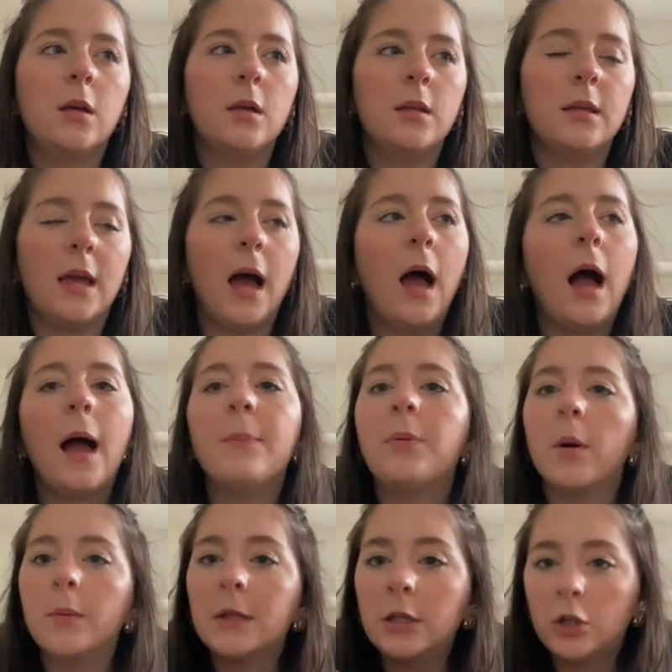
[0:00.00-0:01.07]
yeah, I
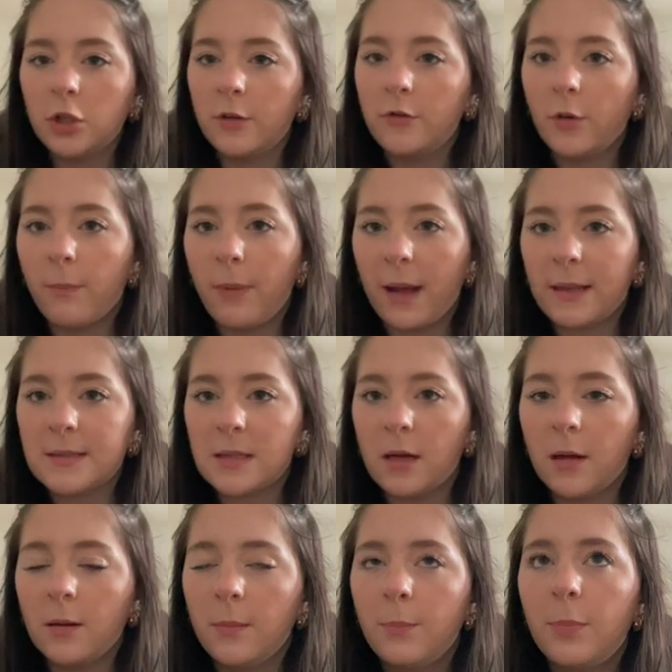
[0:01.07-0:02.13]
probably could have done better.